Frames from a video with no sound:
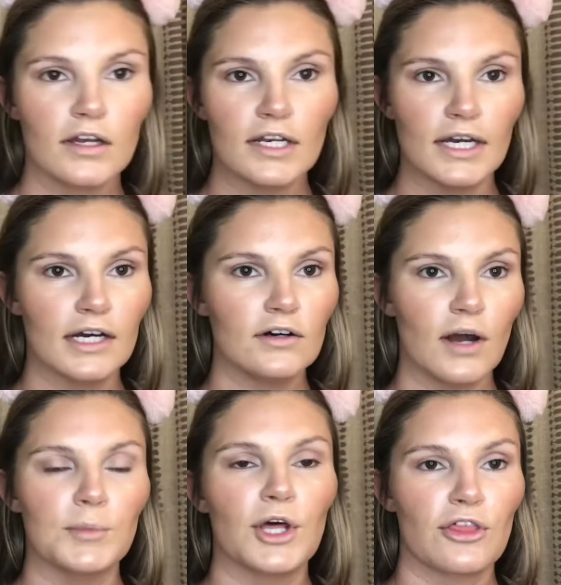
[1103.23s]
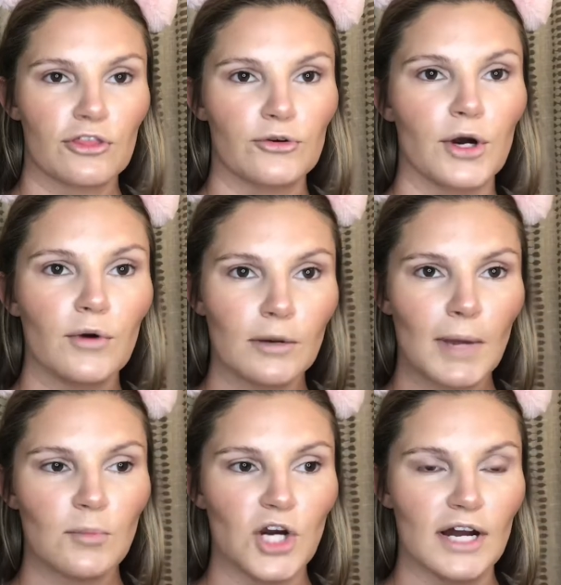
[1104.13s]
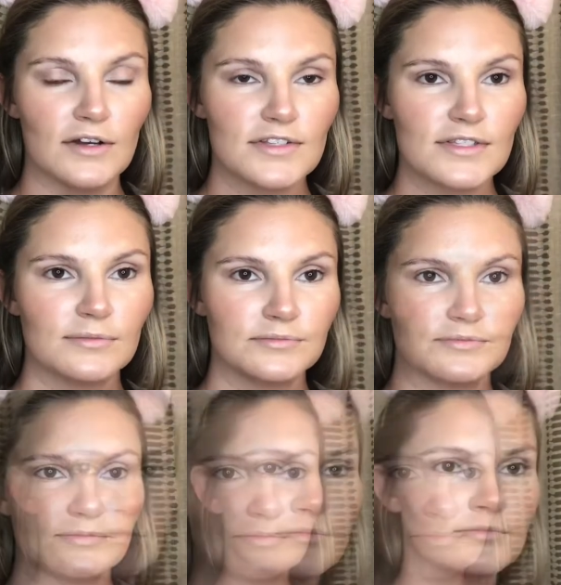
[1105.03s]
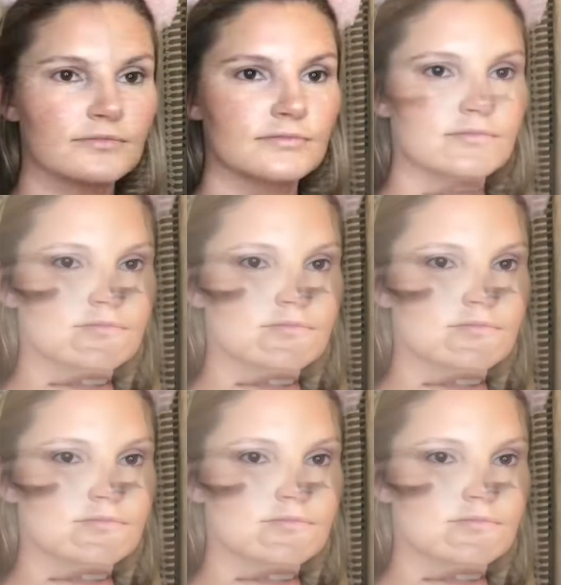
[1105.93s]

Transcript: Now I'm gonna throw on my brows. And